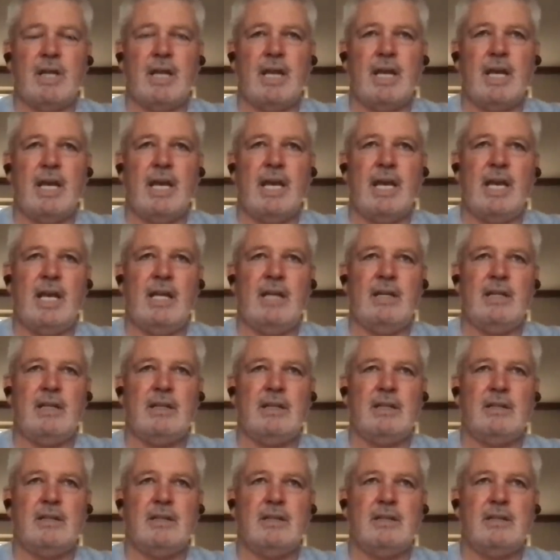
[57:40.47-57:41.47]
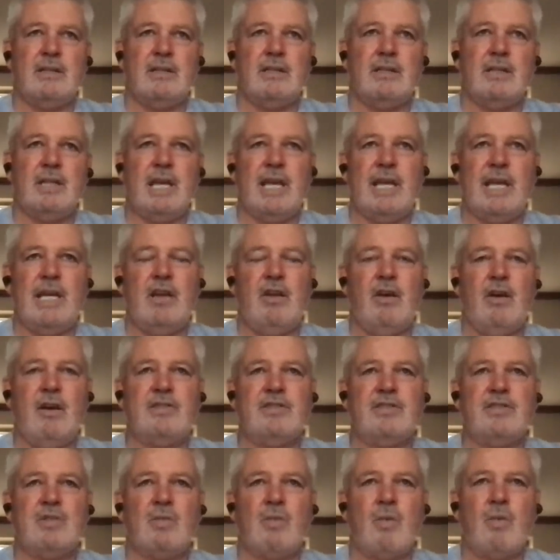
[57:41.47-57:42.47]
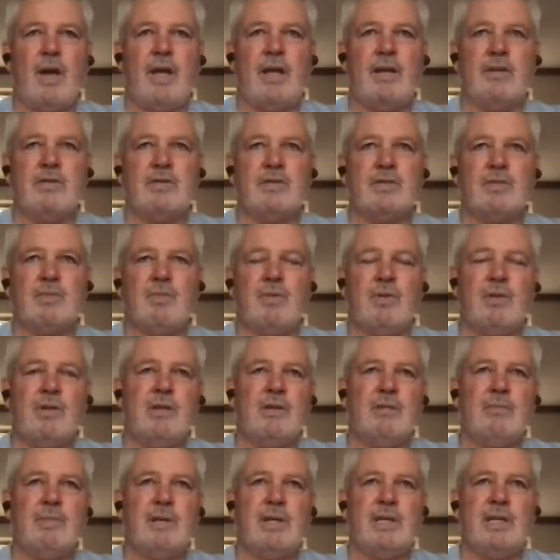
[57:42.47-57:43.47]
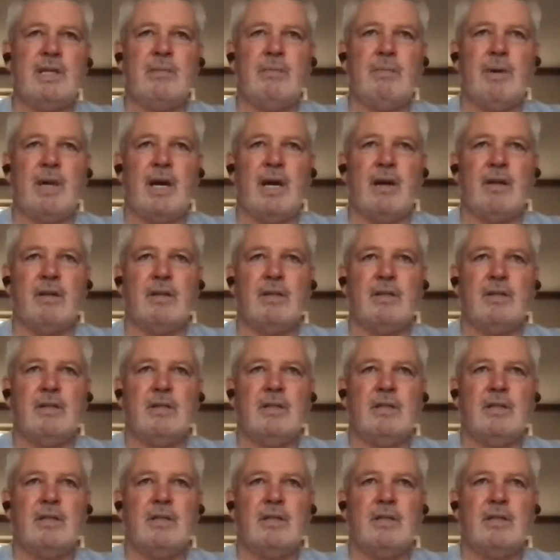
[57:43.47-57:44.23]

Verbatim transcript: and the headlines in Wales wouldn't have been about